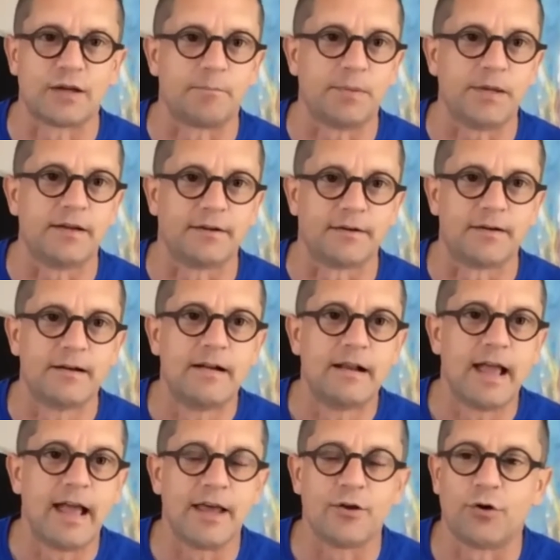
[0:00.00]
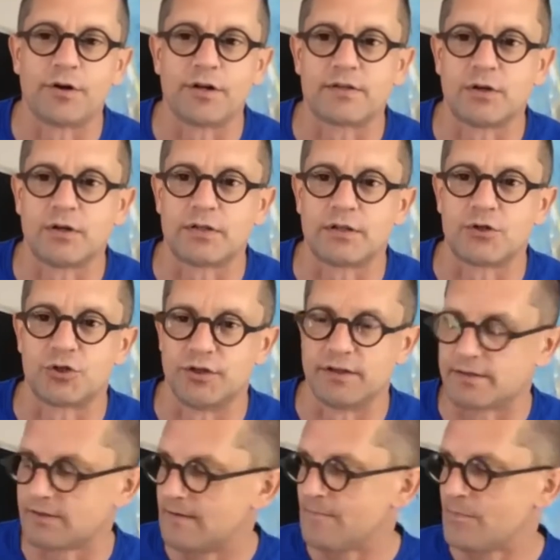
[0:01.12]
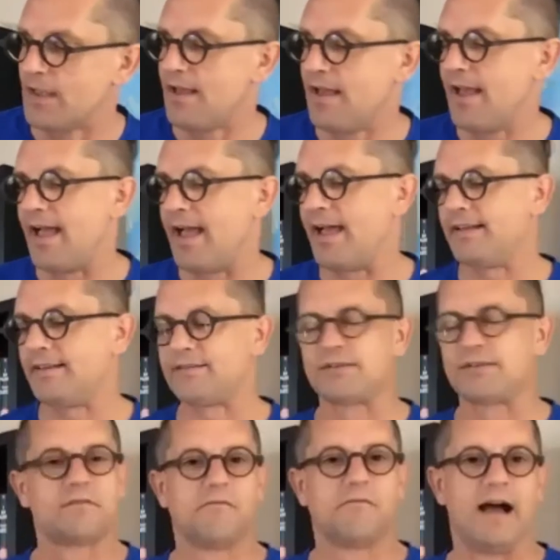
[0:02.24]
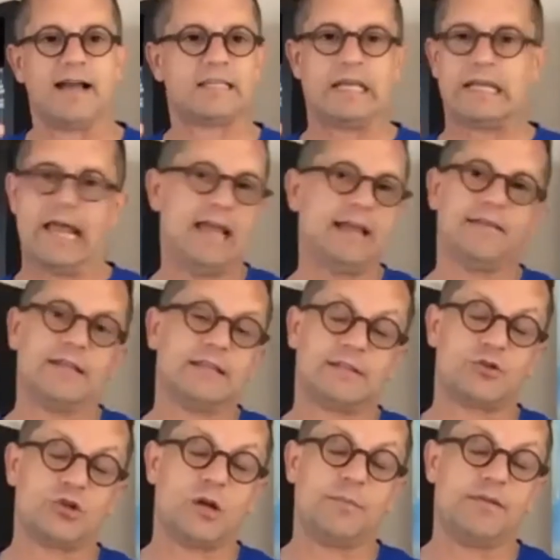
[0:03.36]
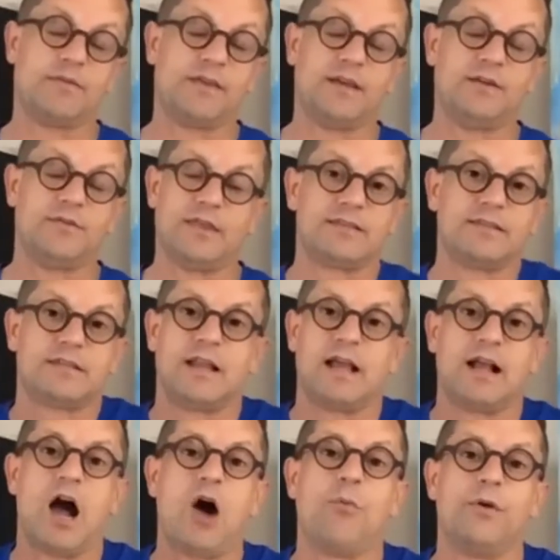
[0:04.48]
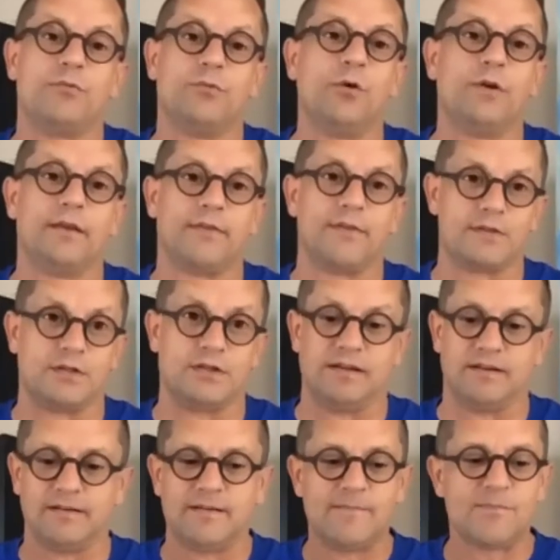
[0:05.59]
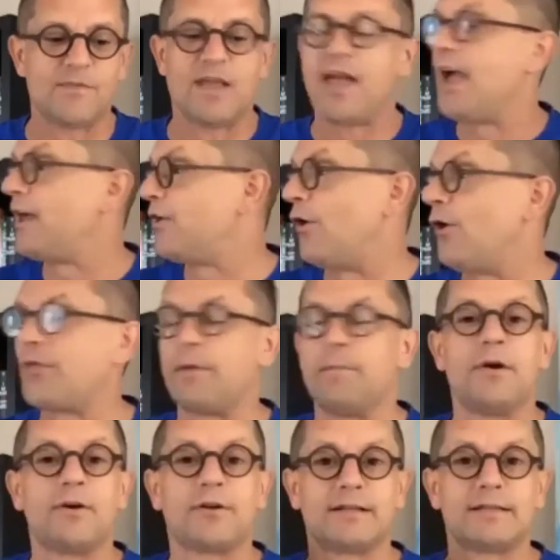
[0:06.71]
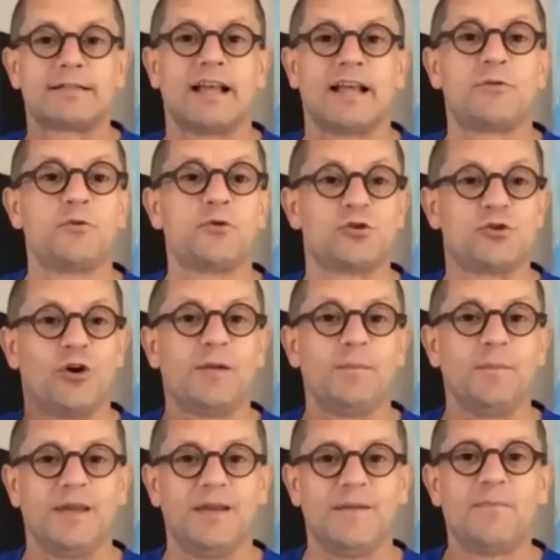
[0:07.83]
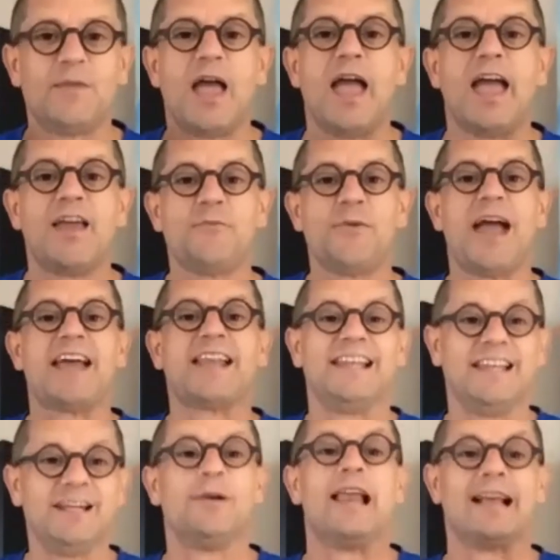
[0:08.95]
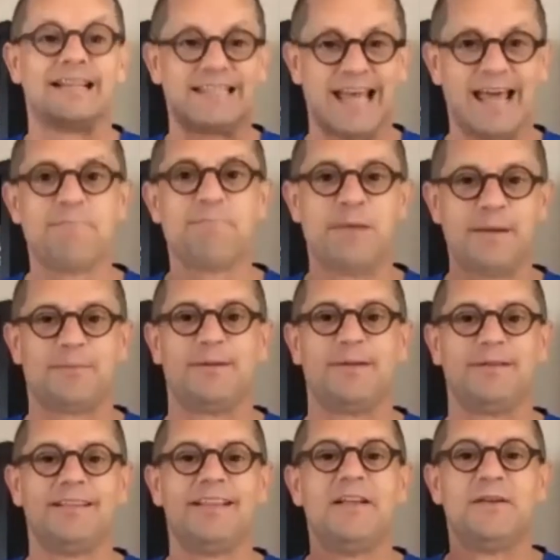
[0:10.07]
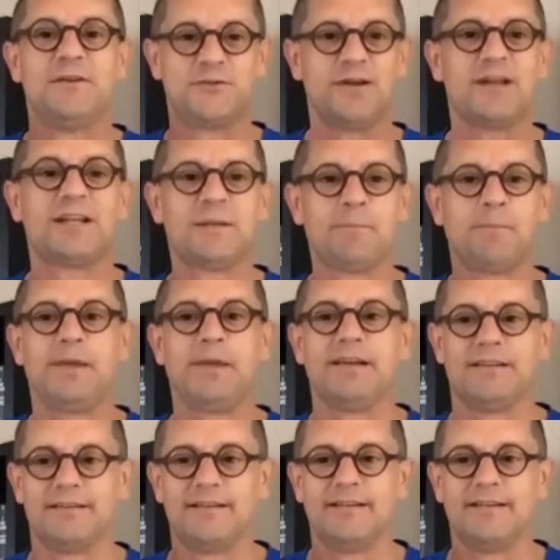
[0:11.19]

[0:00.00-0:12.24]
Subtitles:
beer and order sausages. And I said, hey, that's a German thing. That's like how we're rolling this here. And all the Americans started to join me. And we had literally like 10 people drinking beer.